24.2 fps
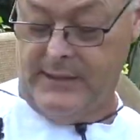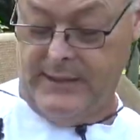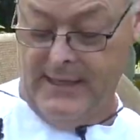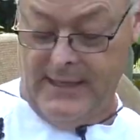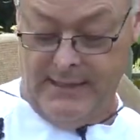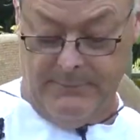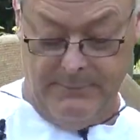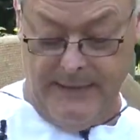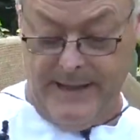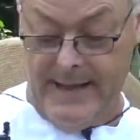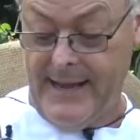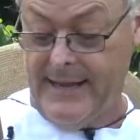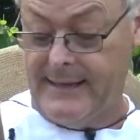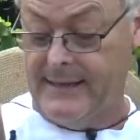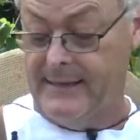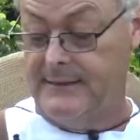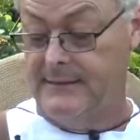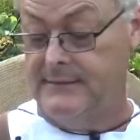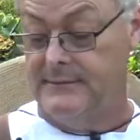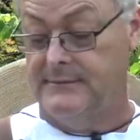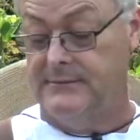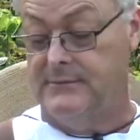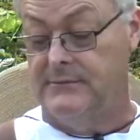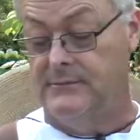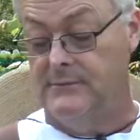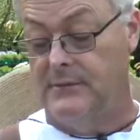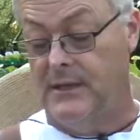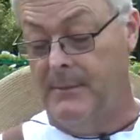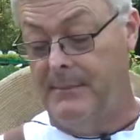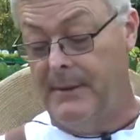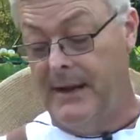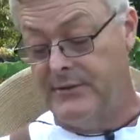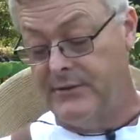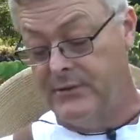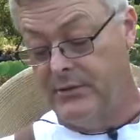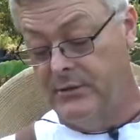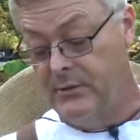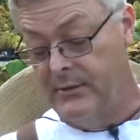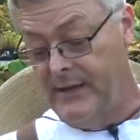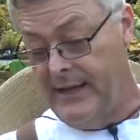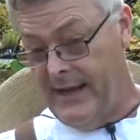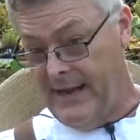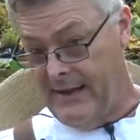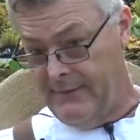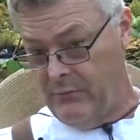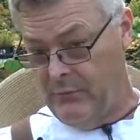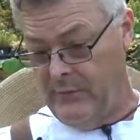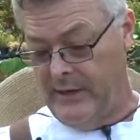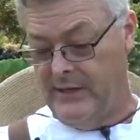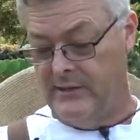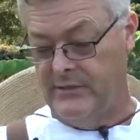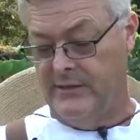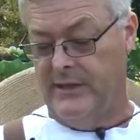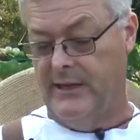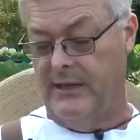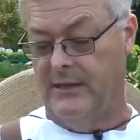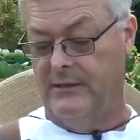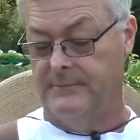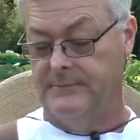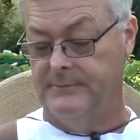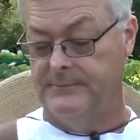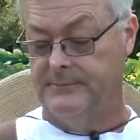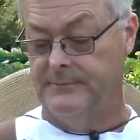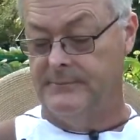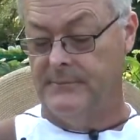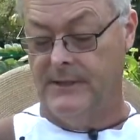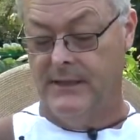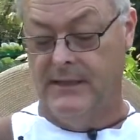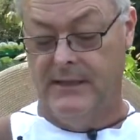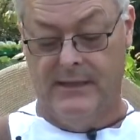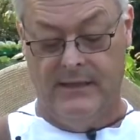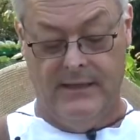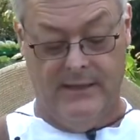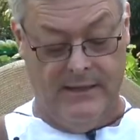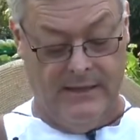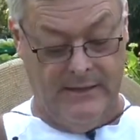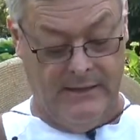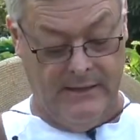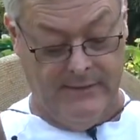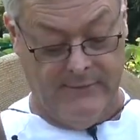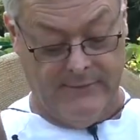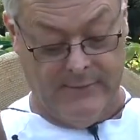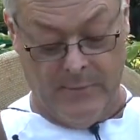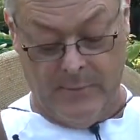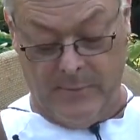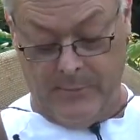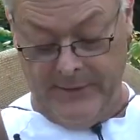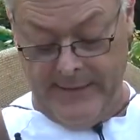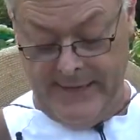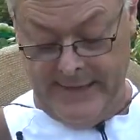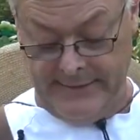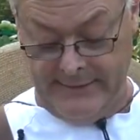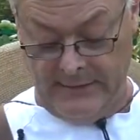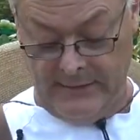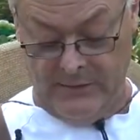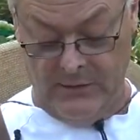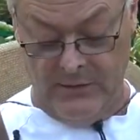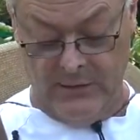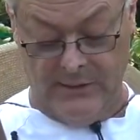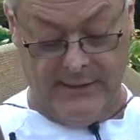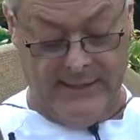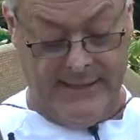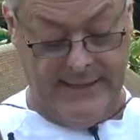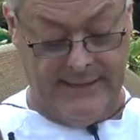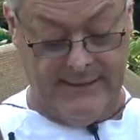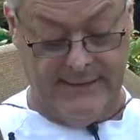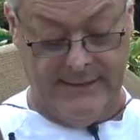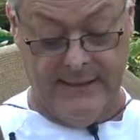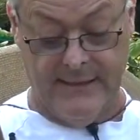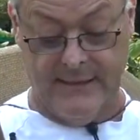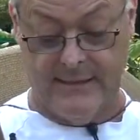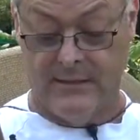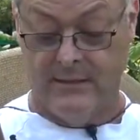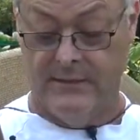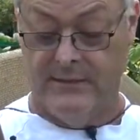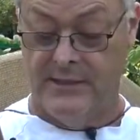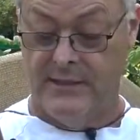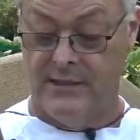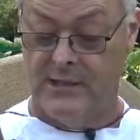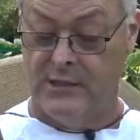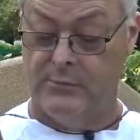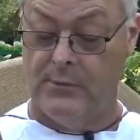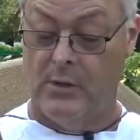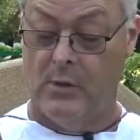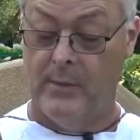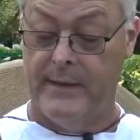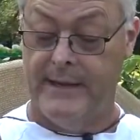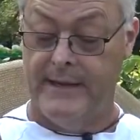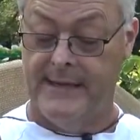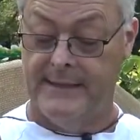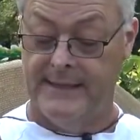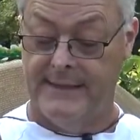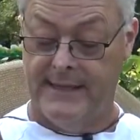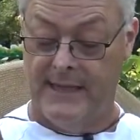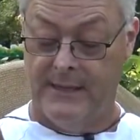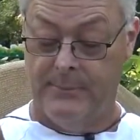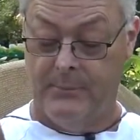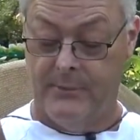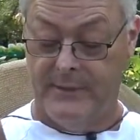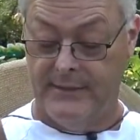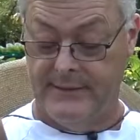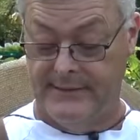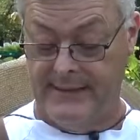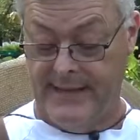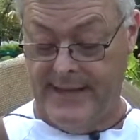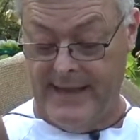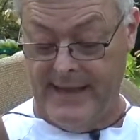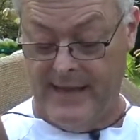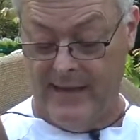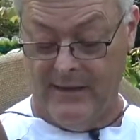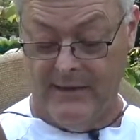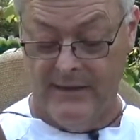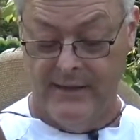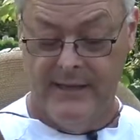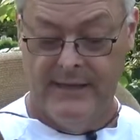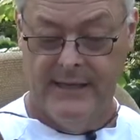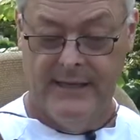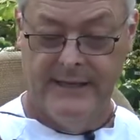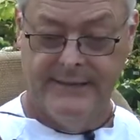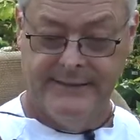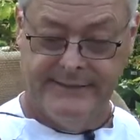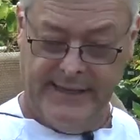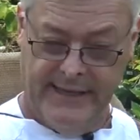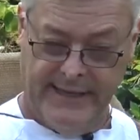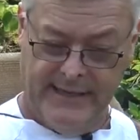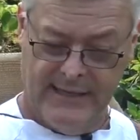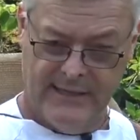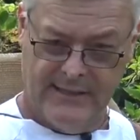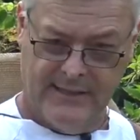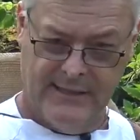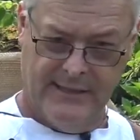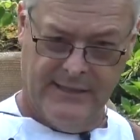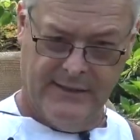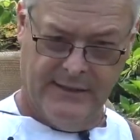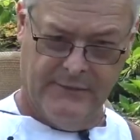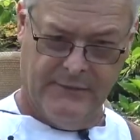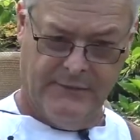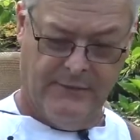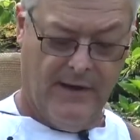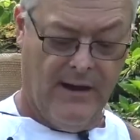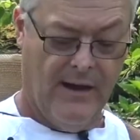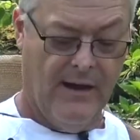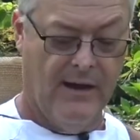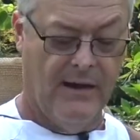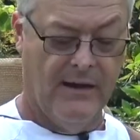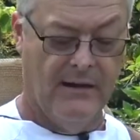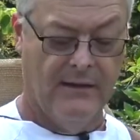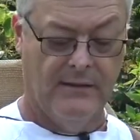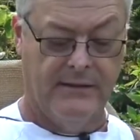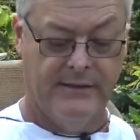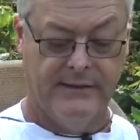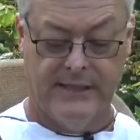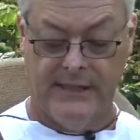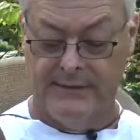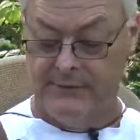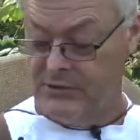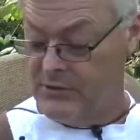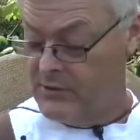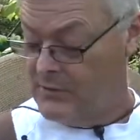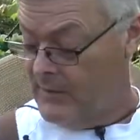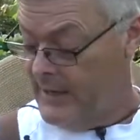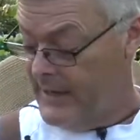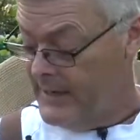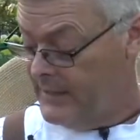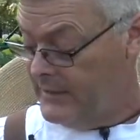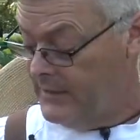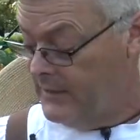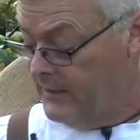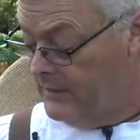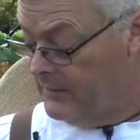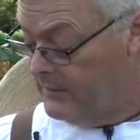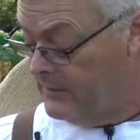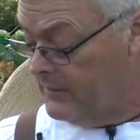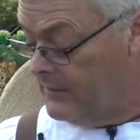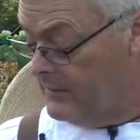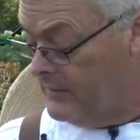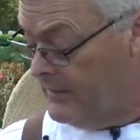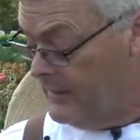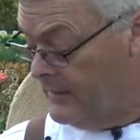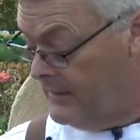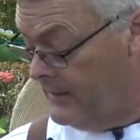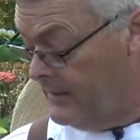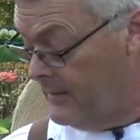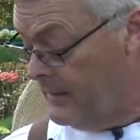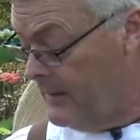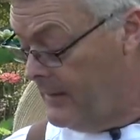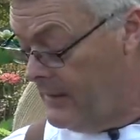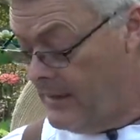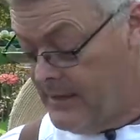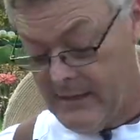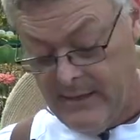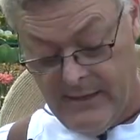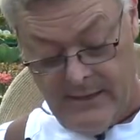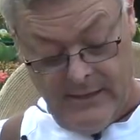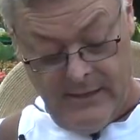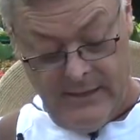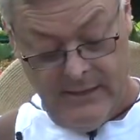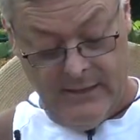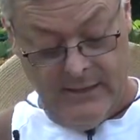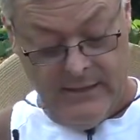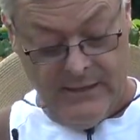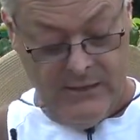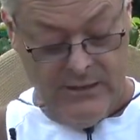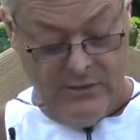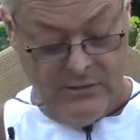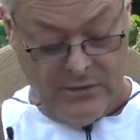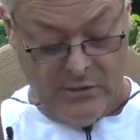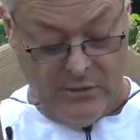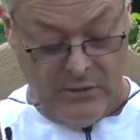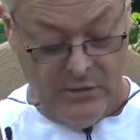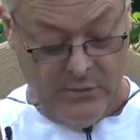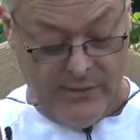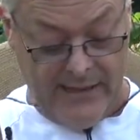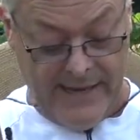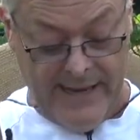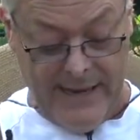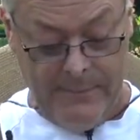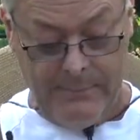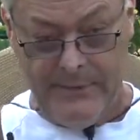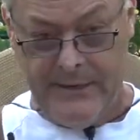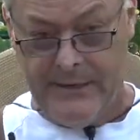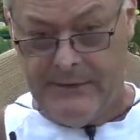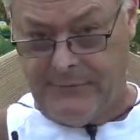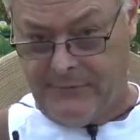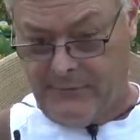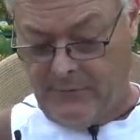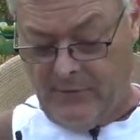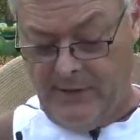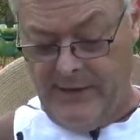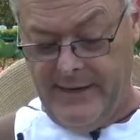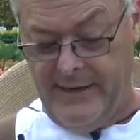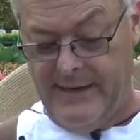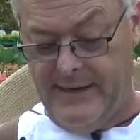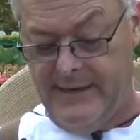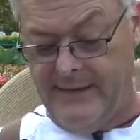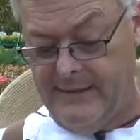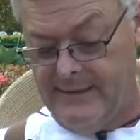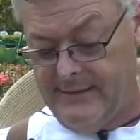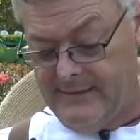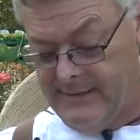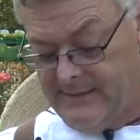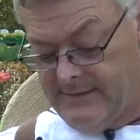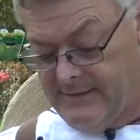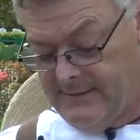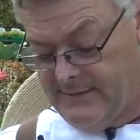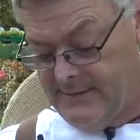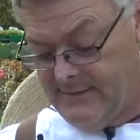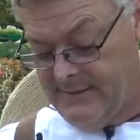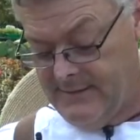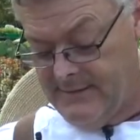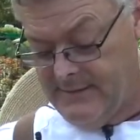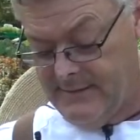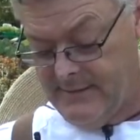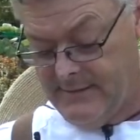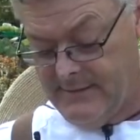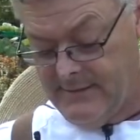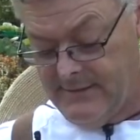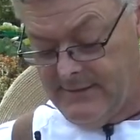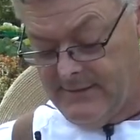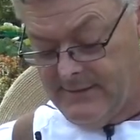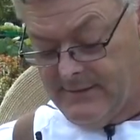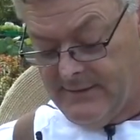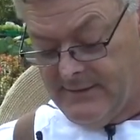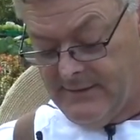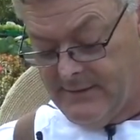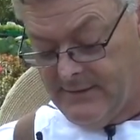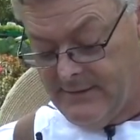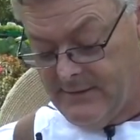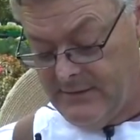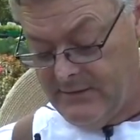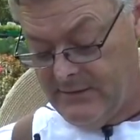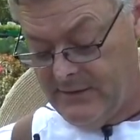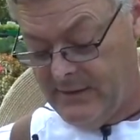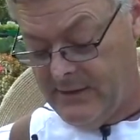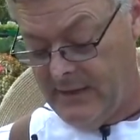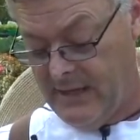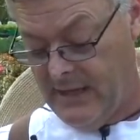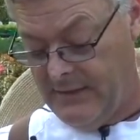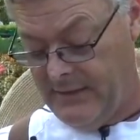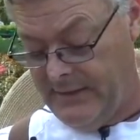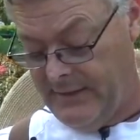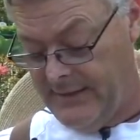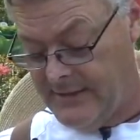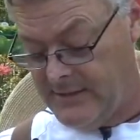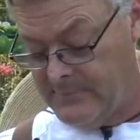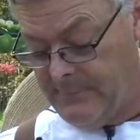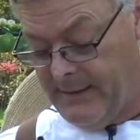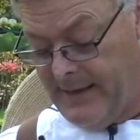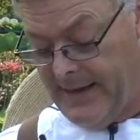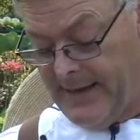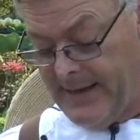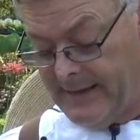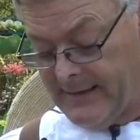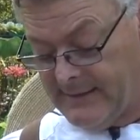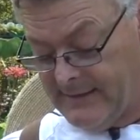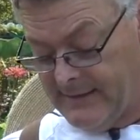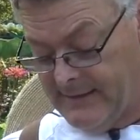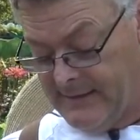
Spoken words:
cut back about 2.5 weeks ago from a plant that looked like this. So this is what we ended up with now. Take us into the fall, give us great color. So you can't be afraid to cut things back.